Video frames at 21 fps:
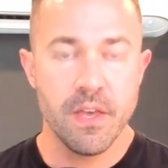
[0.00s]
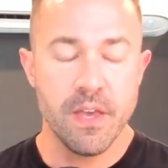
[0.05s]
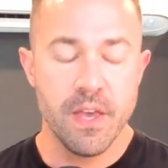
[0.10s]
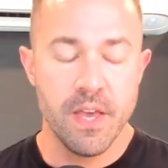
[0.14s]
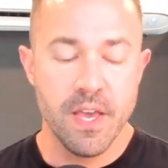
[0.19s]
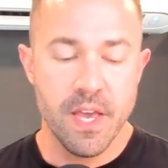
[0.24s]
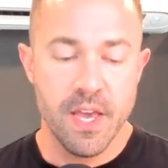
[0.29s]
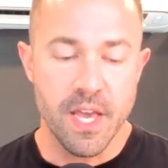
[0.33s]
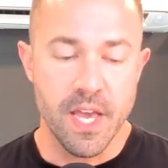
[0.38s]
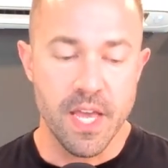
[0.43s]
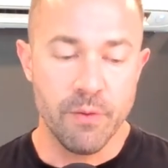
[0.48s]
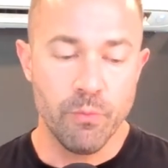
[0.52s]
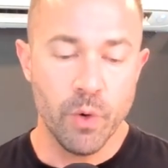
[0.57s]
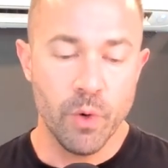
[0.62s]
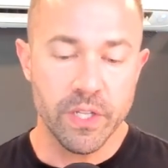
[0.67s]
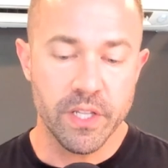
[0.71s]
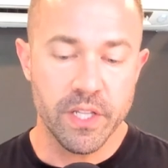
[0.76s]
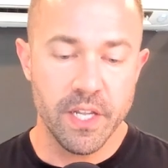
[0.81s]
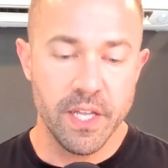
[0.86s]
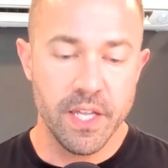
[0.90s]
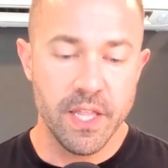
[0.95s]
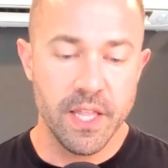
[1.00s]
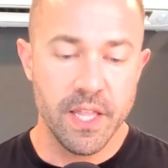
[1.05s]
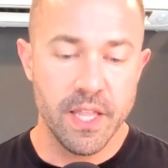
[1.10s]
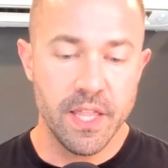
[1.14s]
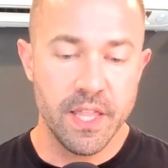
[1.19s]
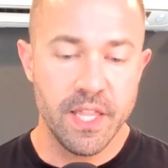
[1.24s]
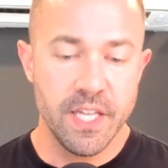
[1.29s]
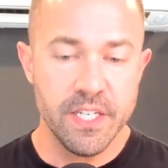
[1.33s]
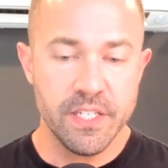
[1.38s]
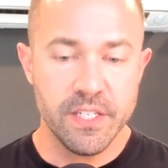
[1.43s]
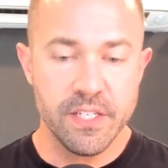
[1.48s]
And what
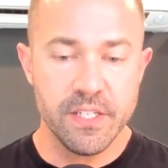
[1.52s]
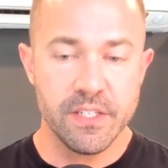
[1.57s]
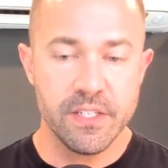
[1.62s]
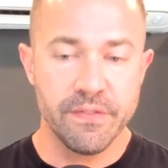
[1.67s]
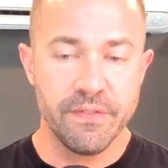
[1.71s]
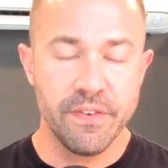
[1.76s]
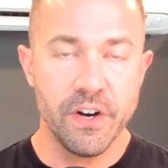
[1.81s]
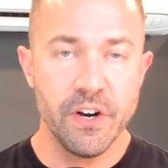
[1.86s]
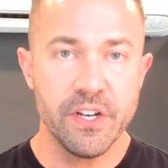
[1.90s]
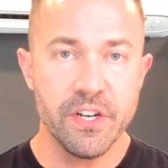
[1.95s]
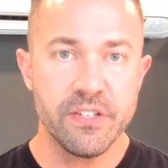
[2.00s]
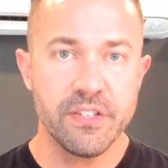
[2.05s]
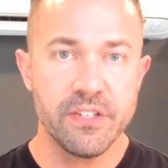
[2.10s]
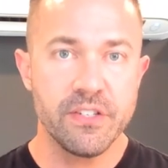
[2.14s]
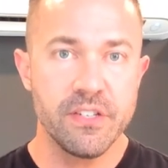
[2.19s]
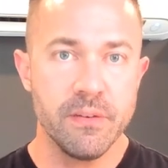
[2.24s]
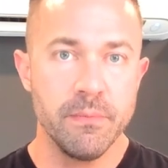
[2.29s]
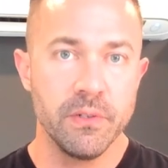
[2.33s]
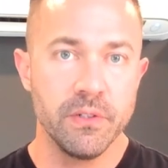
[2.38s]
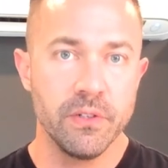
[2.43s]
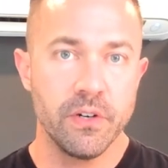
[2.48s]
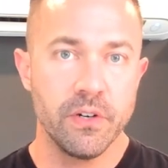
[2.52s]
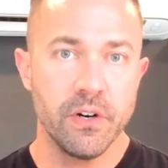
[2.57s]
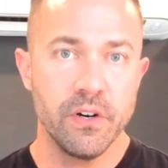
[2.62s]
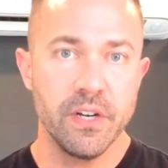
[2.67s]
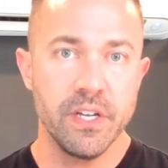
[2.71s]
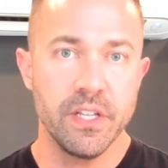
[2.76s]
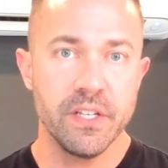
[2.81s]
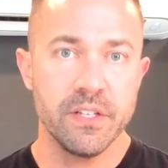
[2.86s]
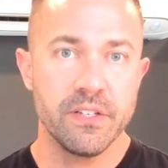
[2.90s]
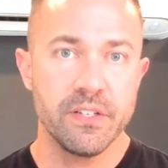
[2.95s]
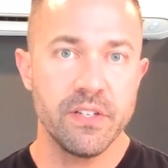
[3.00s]
this is very similar in
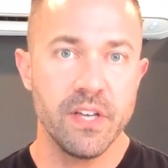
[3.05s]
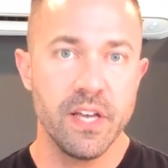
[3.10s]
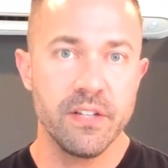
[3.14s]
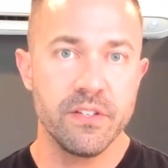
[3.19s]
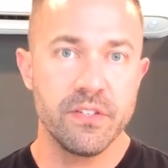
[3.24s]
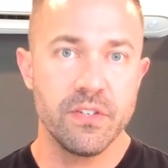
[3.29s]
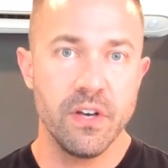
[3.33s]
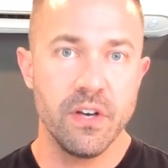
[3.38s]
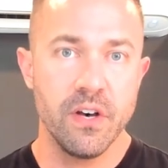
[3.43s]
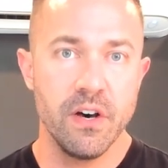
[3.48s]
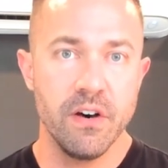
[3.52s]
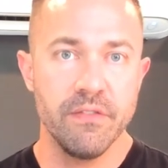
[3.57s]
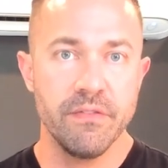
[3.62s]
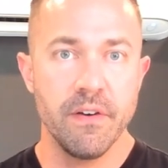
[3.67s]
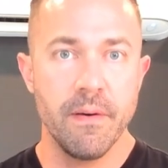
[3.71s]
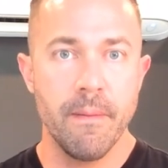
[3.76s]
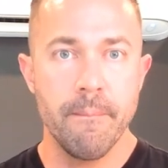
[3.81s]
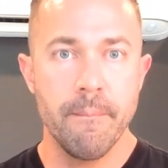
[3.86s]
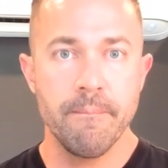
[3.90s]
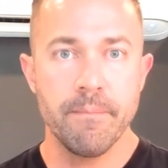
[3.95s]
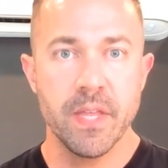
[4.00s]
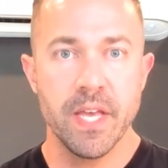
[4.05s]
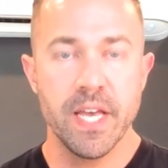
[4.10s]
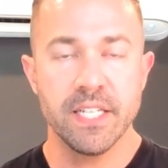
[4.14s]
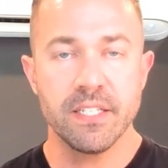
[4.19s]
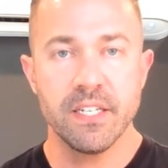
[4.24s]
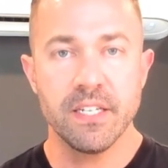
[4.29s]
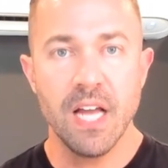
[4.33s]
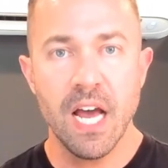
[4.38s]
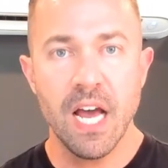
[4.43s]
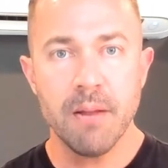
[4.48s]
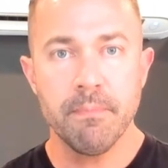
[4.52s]
the sense of it's
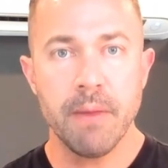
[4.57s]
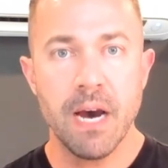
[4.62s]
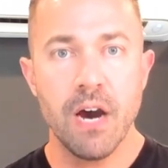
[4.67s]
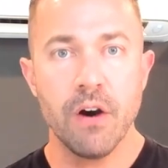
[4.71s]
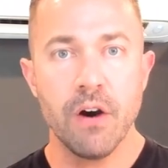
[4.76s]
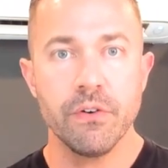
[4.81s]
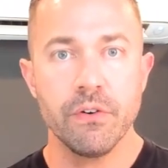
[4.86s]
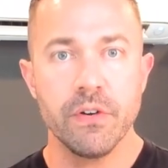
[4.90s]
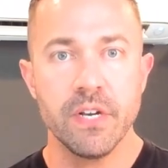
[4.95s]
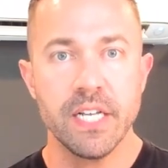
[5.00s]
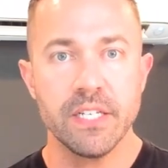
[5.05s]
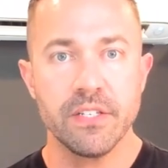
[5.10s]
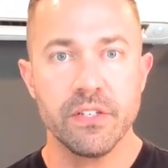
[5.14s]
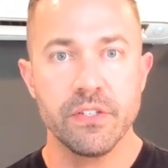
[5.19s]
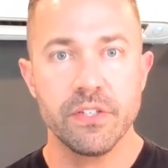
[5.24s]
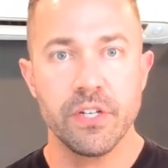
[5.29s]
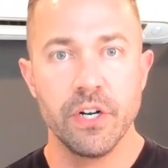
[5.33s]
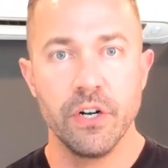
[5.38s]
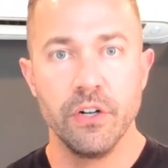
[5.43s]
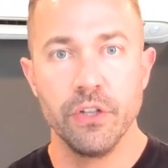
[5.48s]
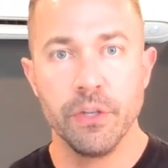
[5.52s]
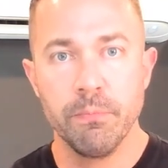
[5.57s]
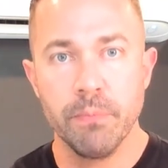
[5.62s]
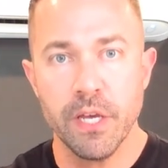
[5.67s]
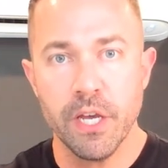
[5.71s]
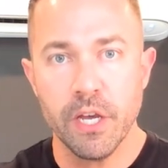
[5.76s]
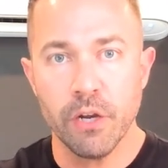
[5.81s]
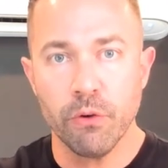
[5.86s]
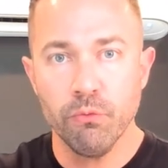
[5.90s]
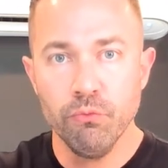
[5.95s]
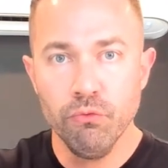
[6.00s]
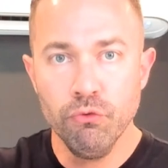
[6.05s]
not about necessarily
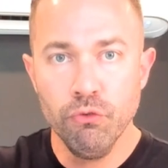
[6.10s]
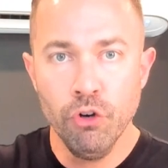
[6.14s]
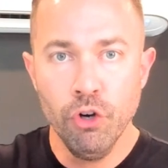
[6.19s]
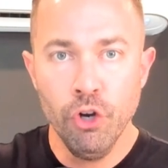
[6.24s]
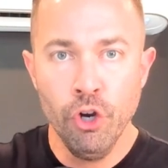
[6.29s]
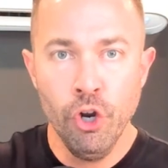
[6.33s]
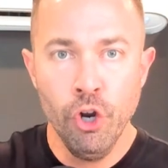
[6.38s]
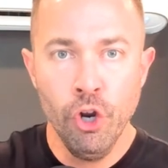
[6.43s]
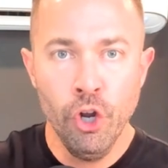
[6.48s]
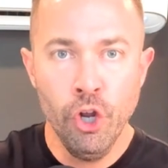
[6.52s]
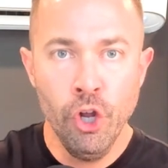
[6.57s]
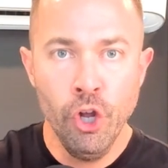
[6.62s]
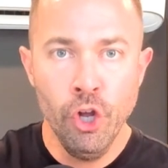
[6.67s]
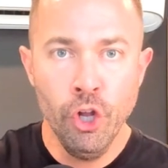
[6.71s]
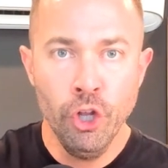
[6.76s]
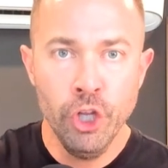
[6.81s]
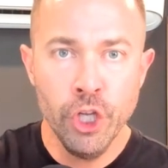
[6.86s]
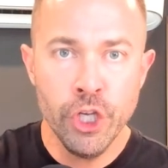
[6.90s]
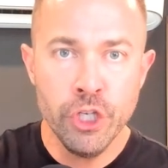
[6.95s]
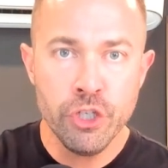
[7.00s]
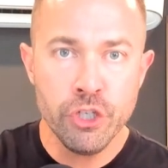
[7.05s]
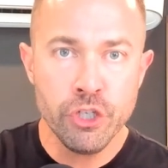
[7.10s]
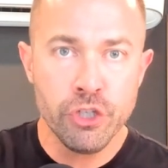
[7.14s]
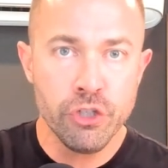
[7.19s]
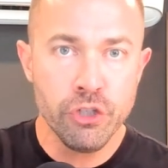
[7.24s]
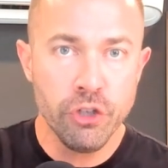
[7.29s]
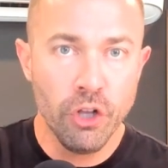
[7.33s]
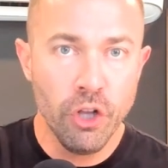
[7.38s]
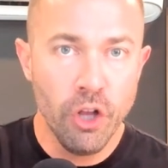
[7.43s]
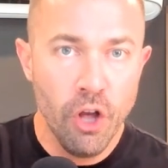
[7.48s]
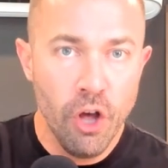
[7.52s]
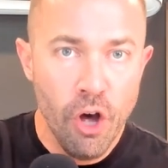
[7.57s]
being really
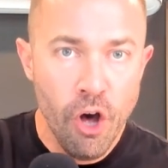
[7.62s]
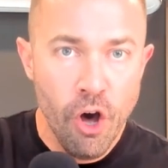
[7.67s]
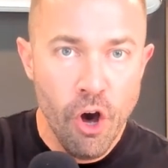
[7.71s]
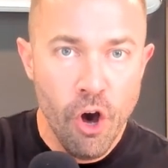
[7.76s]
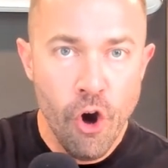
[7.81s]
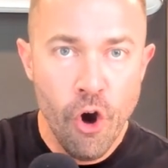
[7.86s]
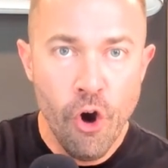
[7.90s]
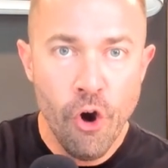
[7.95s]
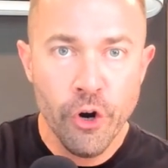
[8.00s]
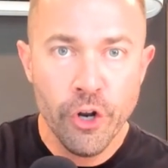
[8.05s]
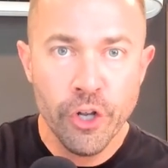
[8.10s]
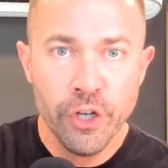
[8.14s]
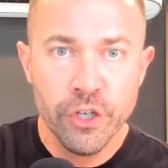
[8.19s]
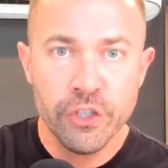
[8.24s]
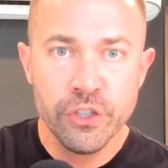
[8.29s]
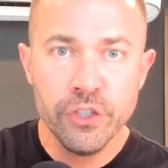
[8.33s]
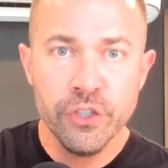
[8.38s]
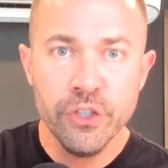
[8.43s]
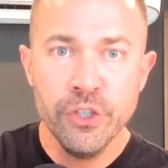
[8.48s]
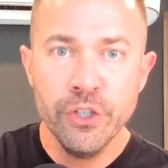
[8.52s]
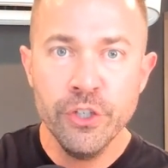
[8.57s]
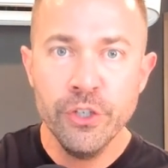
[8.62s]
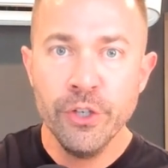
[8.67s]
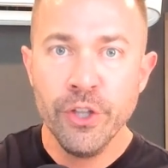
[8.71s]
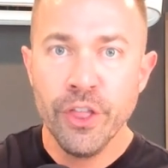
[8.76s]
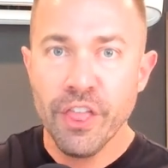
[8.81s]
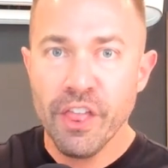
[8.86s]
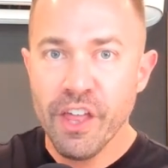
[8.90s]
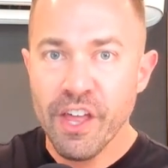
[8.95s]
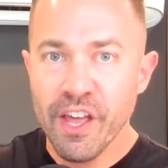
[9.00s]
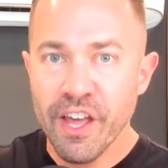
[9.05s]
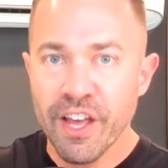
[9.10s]
slow to do
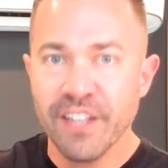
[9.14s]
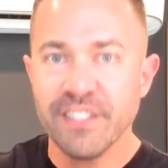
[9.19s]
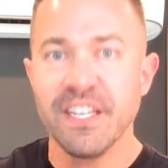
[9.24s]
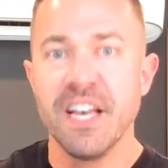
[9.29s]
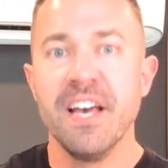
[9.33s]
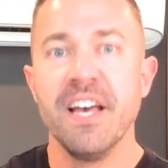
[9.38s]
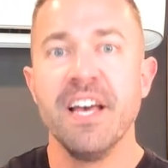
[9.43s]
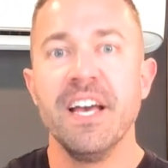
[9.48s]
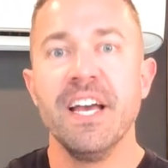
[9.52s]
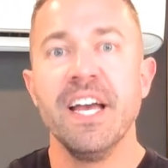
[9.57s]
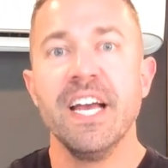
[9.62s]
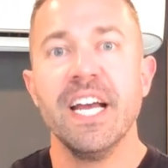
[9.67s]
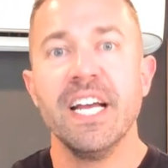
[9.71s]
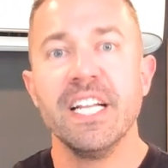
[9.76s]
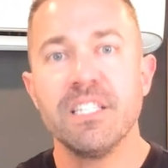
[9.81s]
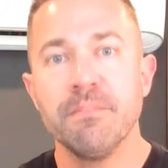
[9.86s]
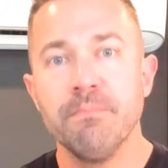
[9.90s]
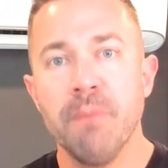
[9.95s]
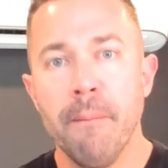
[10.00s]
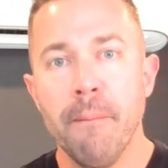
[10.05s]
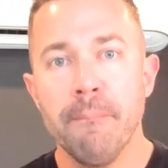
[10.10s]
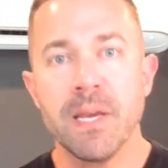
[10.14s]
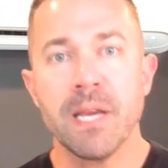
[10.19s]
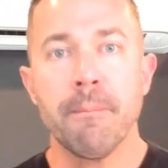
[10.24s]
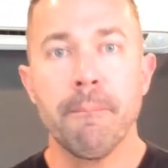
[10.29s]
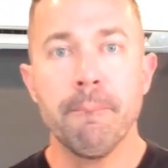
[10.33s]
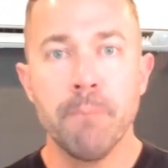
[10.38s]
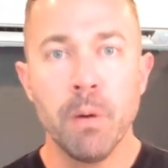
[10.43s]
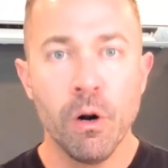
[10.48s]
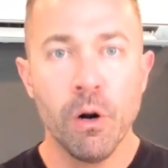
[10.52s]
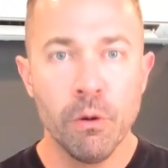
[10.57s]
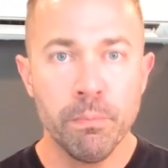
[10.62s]
things. It's about being
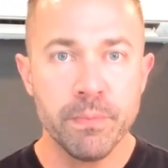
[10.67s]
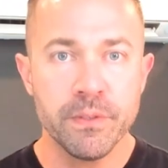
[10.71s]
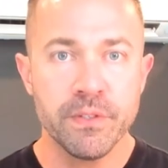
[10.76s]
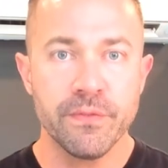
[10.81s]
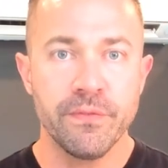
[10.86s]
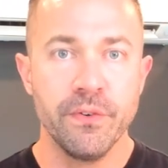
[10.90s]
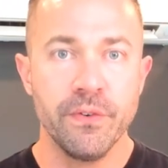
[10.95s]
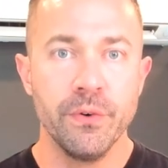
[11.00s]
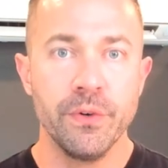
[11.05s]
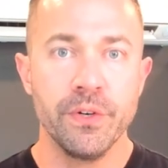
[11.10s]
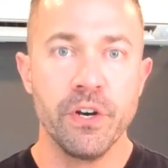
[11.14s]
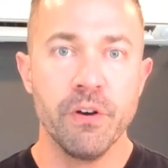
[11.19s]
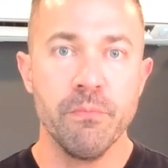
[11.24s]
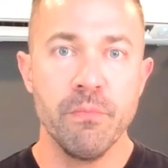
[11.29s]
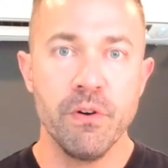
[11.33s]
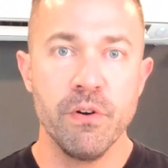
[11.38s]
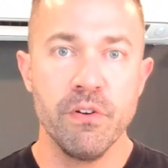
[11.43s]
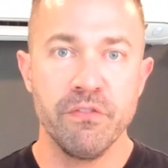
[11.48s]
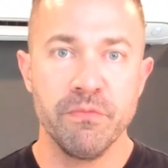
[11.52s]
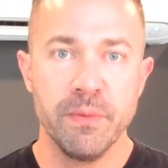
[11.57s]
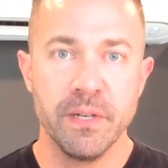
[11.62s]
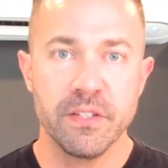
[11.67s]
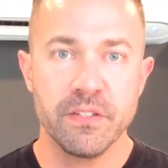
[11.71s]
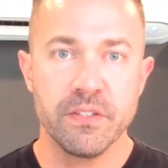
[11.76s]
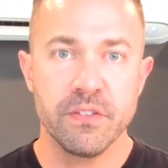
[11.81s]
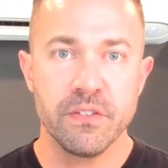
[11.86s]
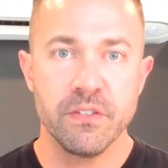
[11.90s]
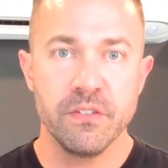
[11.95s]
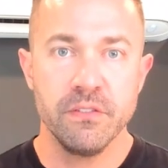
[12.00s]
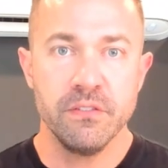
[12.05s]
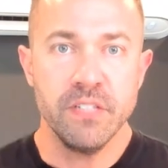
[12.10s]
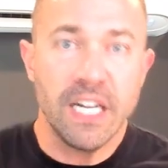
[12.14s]
purposeful in your movements,
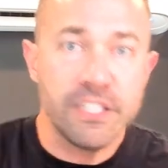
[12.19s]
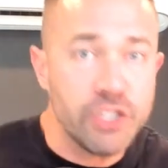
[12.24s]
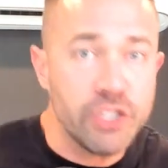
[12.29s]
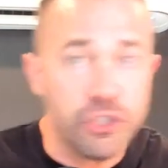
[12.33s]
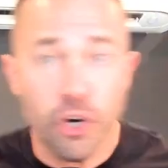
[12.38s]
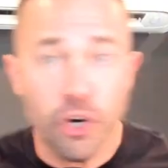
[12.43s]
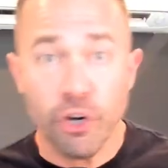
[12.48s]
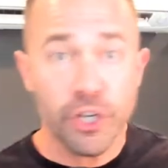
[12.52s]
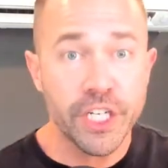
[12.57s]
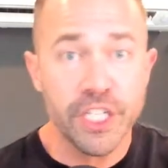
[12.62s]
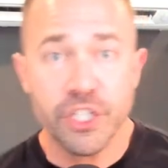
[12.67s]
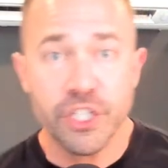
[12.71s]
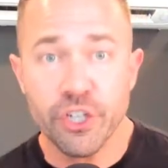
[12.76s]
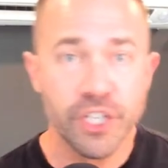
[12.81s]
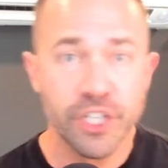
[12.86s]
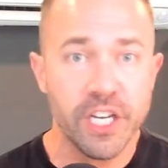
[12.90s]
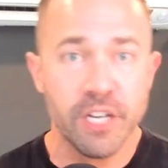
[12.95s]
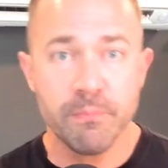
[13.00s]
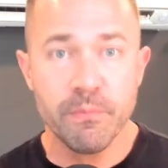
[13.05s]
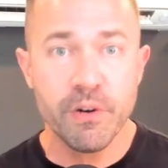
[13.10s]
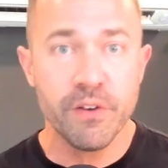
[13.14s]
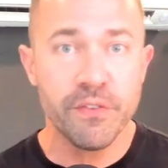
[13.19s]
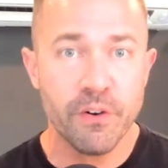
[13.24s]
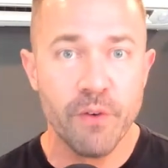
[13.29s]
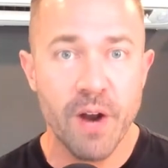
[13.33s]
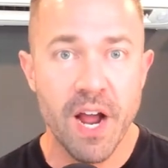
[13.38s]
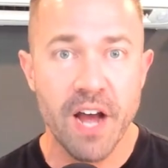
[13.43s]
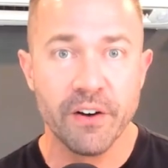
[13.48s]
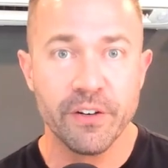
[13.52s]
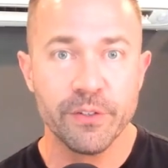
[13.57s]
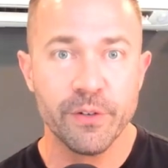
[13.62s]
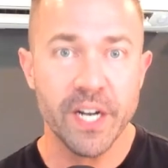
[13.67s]
not just herky jerky and moving around,
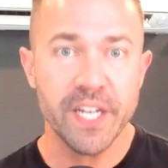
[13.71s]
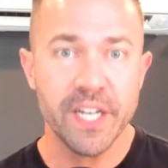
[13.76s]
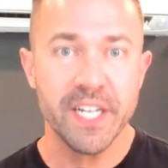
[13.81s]
right?